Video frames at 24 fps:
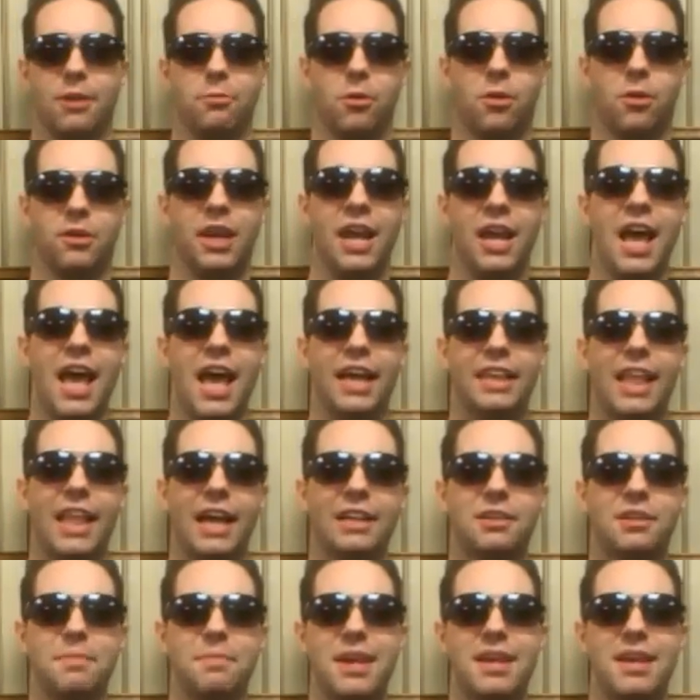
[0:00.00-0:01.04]
world.
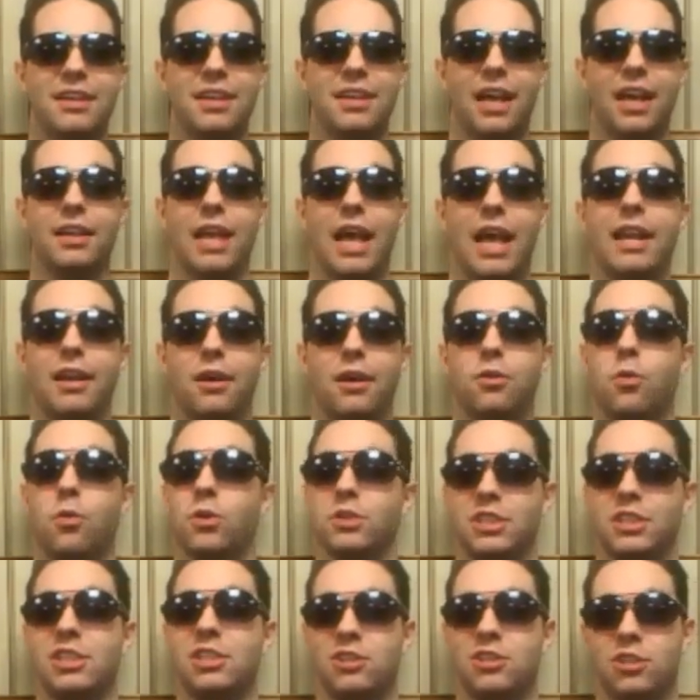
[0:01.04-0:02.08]
That to me, and, and, of
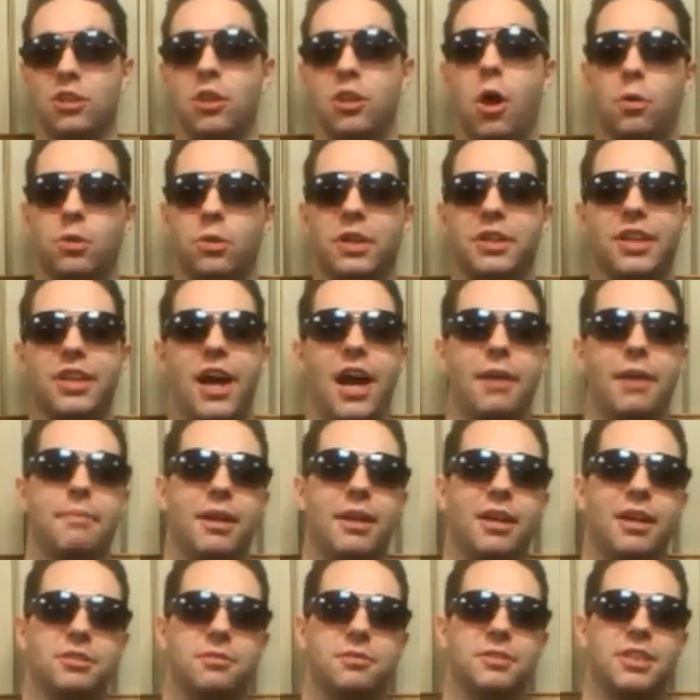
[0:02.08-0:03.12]
course he's slowly dying
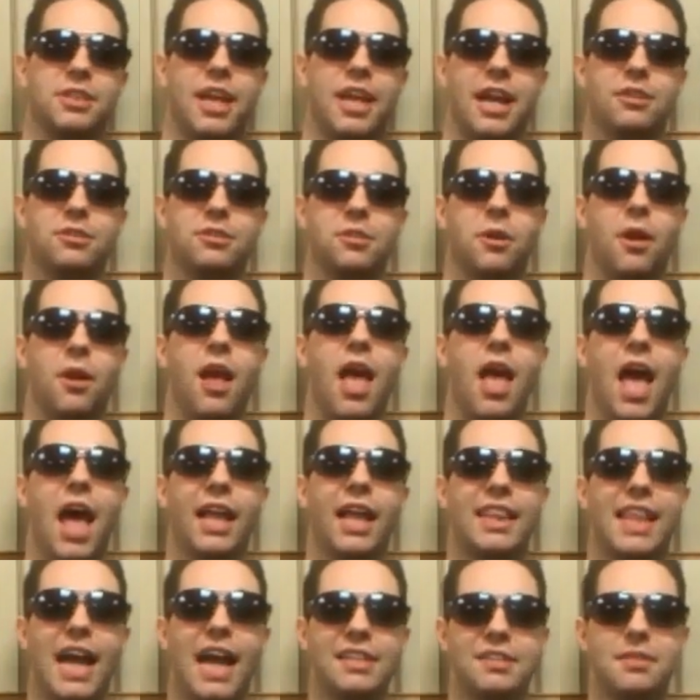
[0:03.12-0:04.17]
because of his cancer.
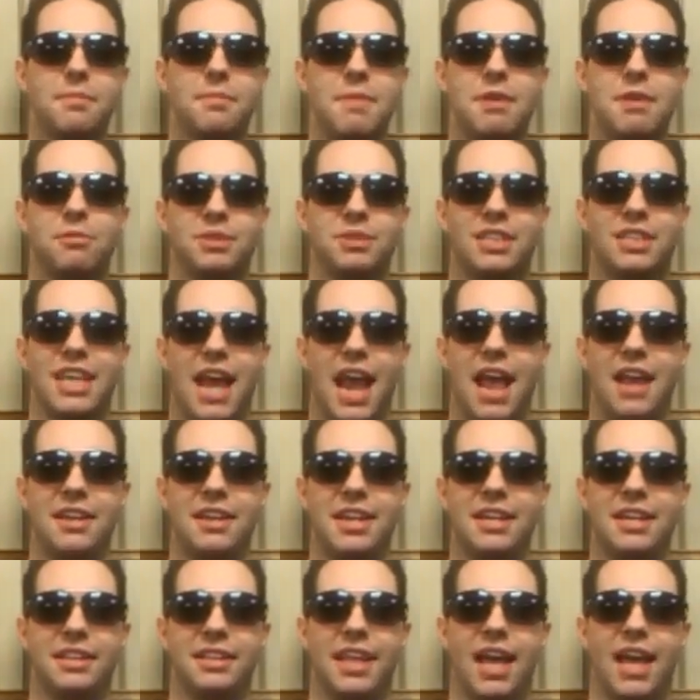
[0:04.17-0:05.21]
That to me was the
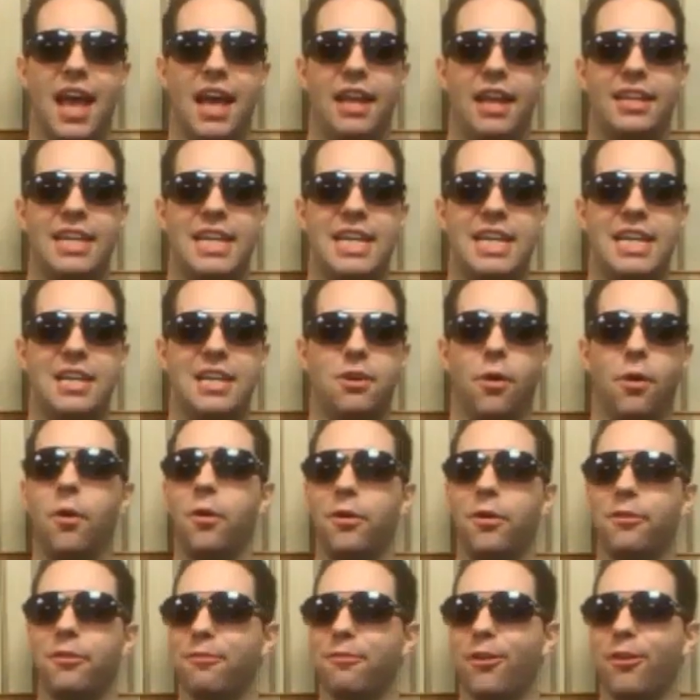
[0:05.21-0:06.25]
ending that he
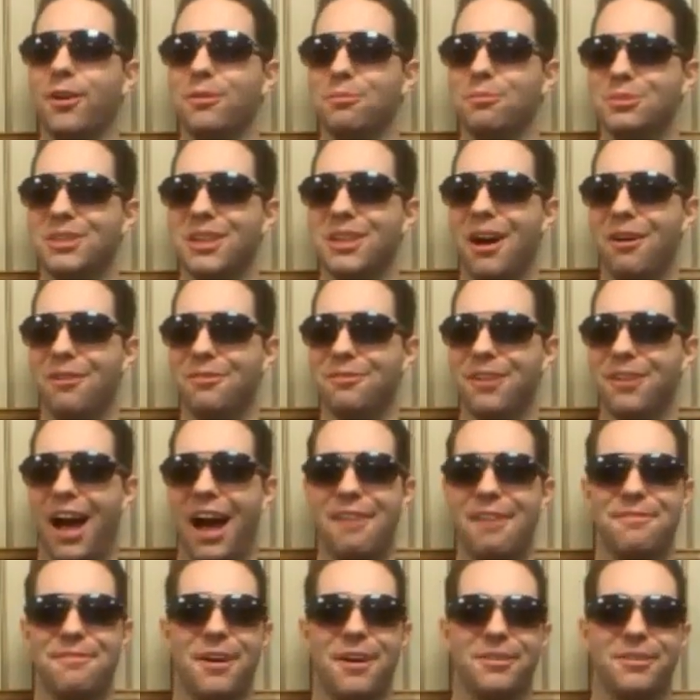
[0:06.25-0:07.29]
earned for himself.
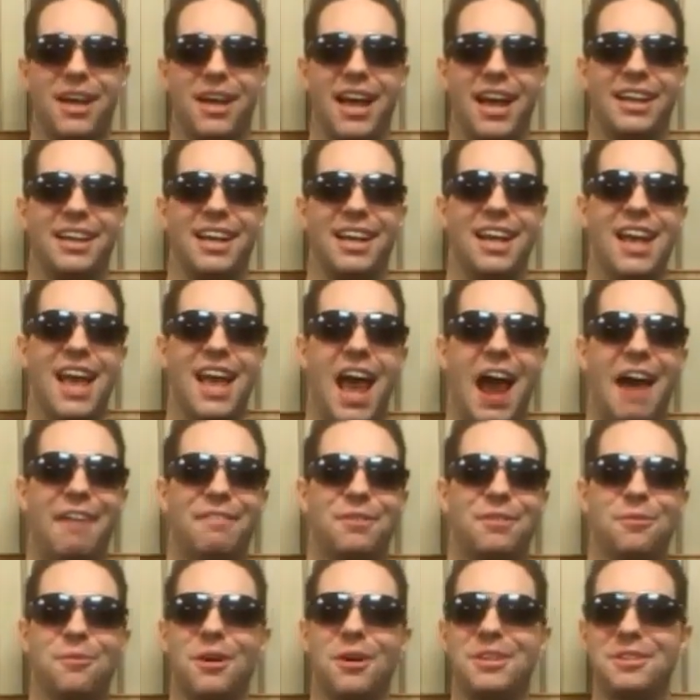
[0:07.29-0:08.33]
I felt like
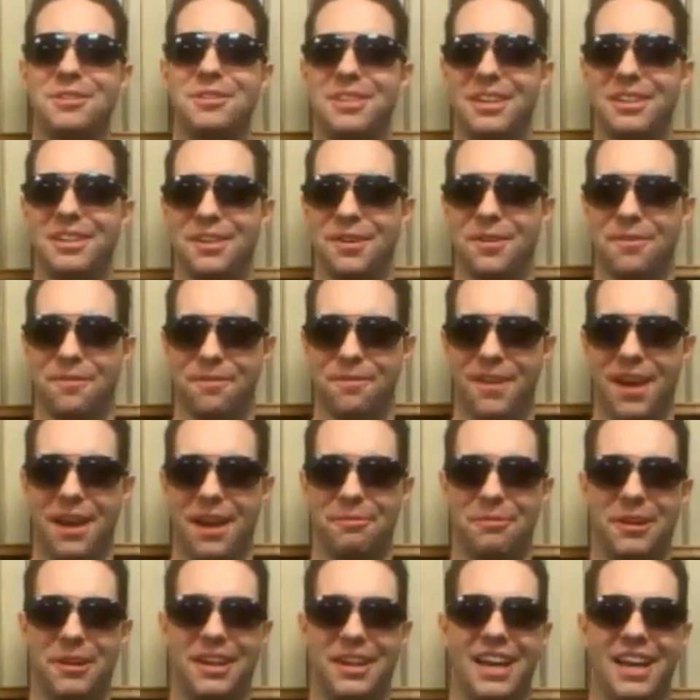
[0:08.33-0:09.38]
after what you did to your
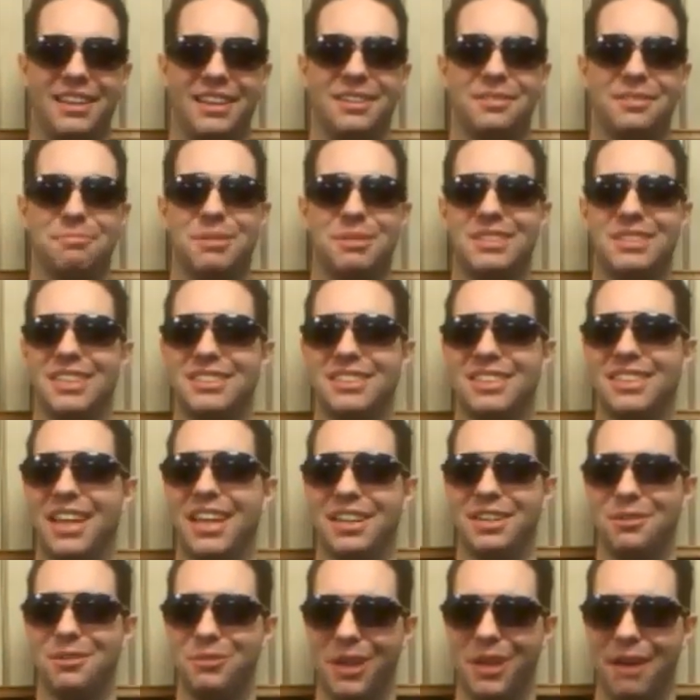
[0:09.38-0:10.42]
family and the position
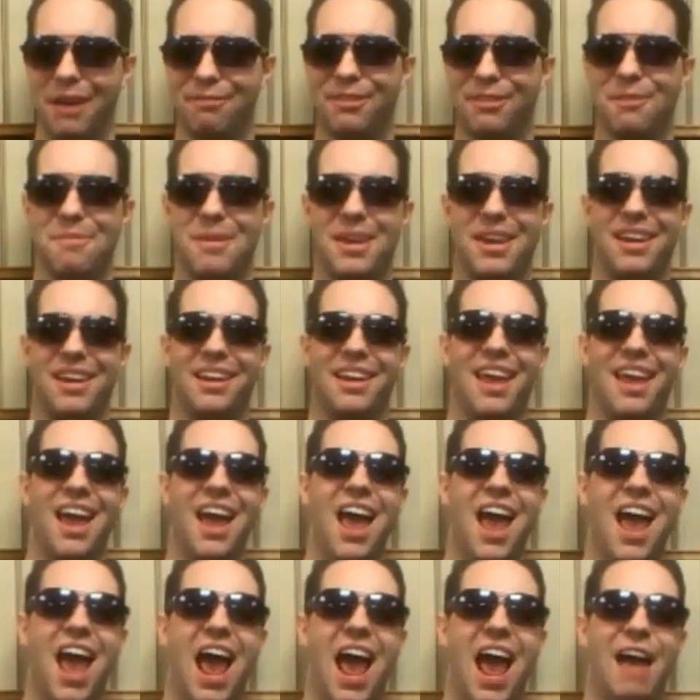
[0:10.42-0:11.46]
that you left them in,
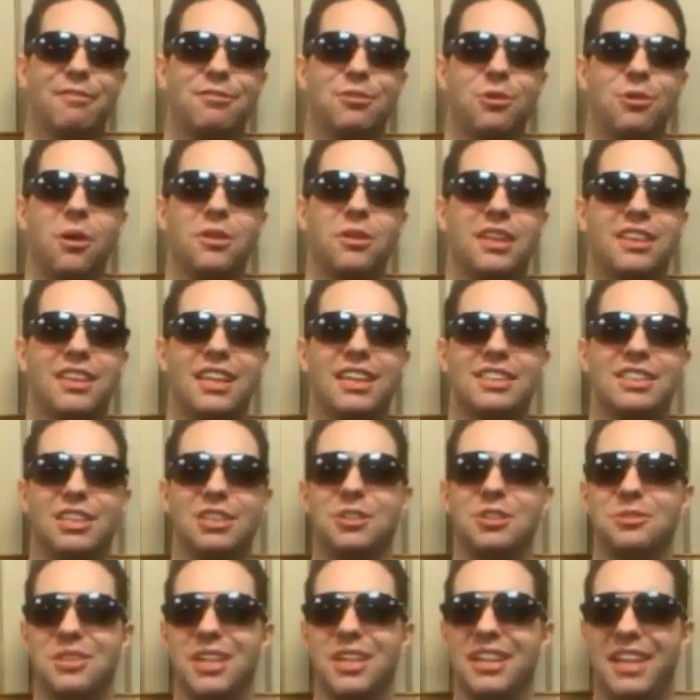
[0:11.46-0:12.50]
after all the things that
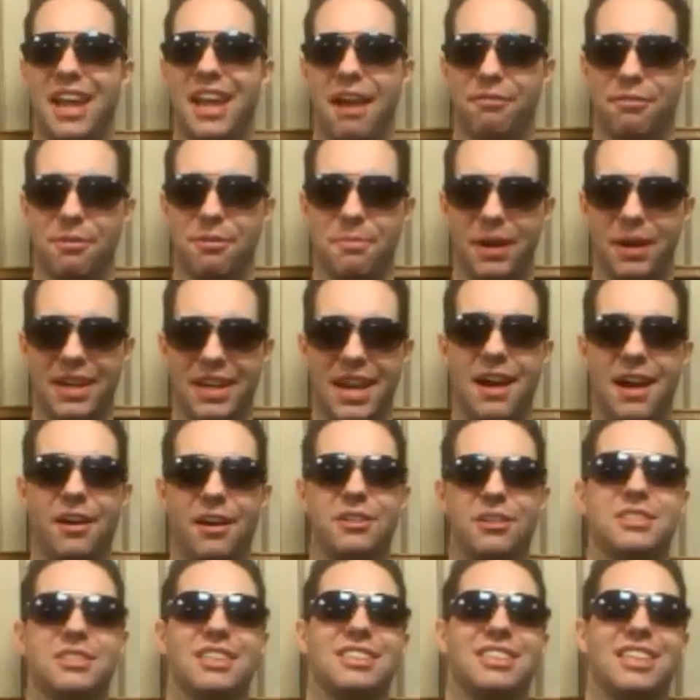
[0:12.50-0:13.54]
you did to everybody
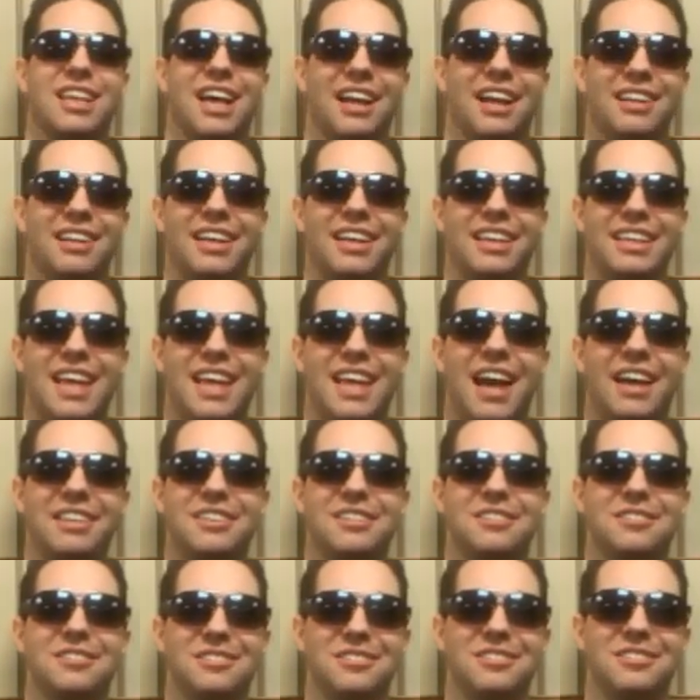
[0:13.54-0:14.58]
else, it's kind of like yeah,
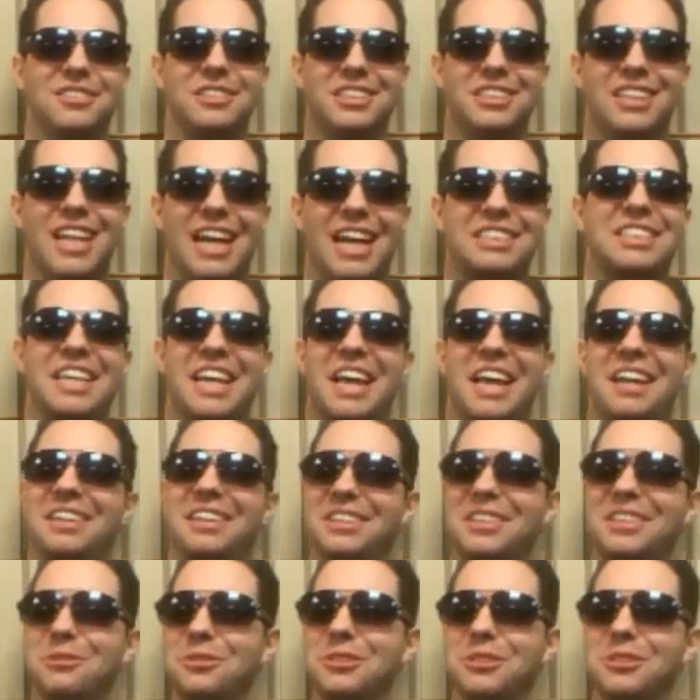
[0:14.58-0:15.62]
you that's the
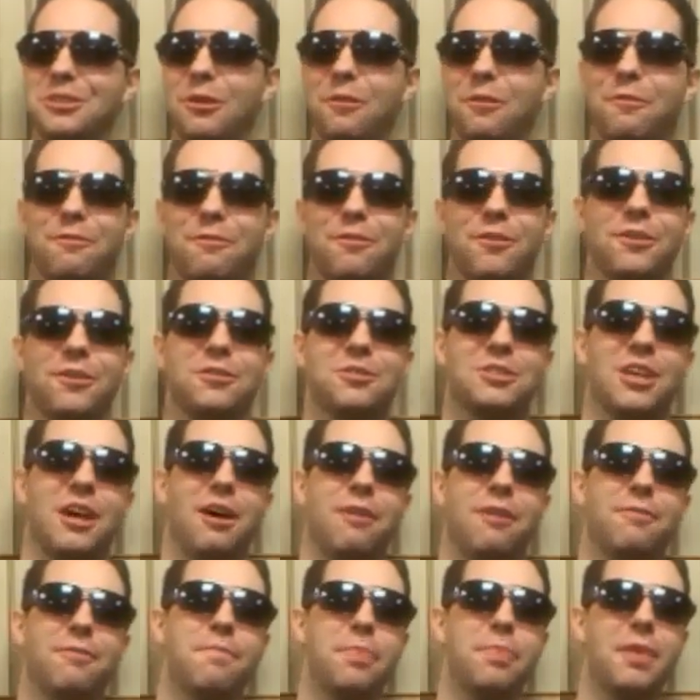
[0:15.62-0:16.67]
ending you deserve for
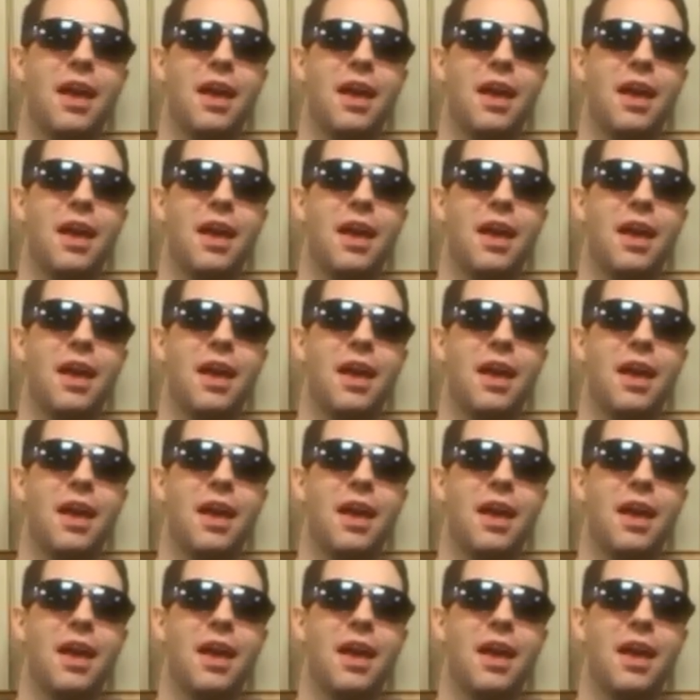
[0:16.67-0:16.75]
yourself.